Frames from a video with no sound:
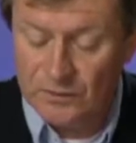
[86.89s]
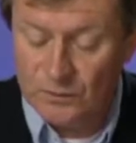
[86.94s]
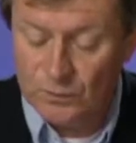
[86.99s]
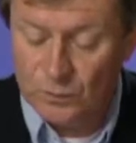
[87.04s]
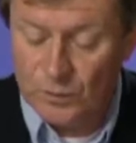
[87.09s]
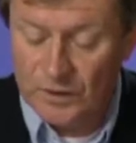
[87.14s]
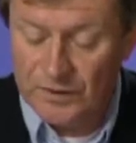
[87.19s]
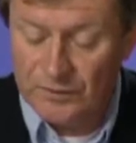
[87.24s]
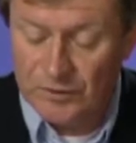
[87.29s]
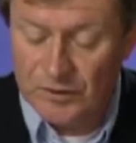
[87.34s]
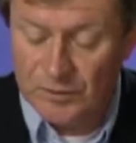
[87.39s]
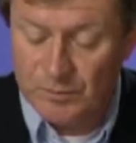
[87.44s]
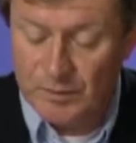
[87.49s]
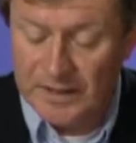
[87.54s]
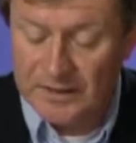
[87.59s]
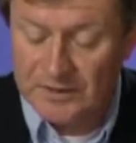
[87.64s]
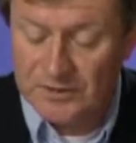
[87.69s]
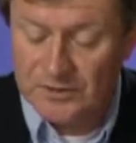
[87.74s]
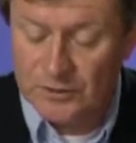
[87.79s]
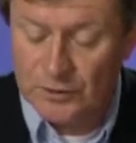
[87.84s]
with
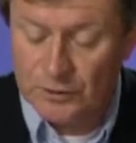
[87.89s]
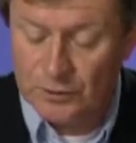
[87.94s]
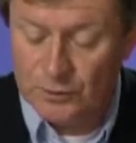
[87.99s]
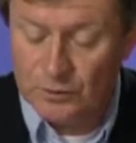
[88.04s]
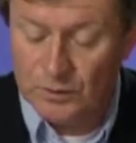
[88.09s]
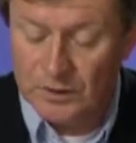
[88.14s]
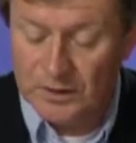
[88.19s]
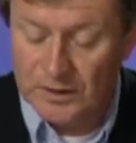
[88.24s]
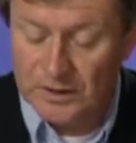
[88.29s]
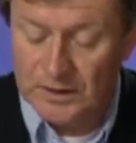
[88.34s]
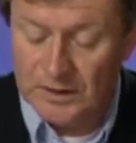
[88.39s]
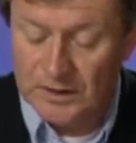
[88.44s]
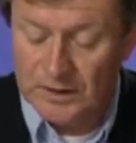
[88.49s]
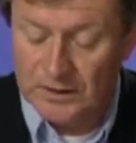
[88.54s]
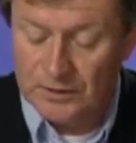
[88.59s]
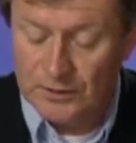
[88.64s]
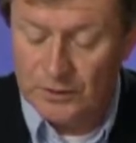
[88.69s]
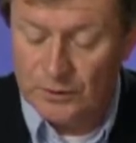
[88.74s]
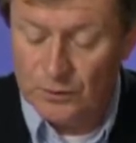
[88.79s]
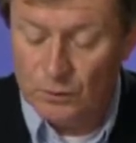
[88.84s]
respect to
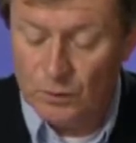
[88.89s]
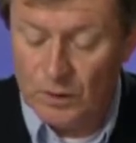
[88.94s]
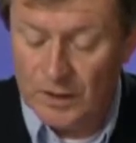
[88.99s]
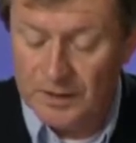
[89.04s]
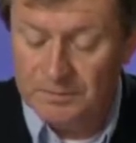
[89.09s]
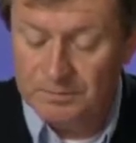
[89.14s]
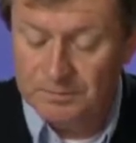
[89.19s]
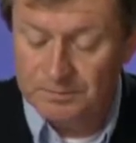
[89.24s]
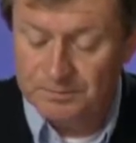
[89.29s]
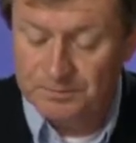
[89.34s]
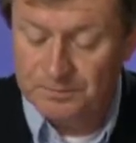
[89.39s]
q1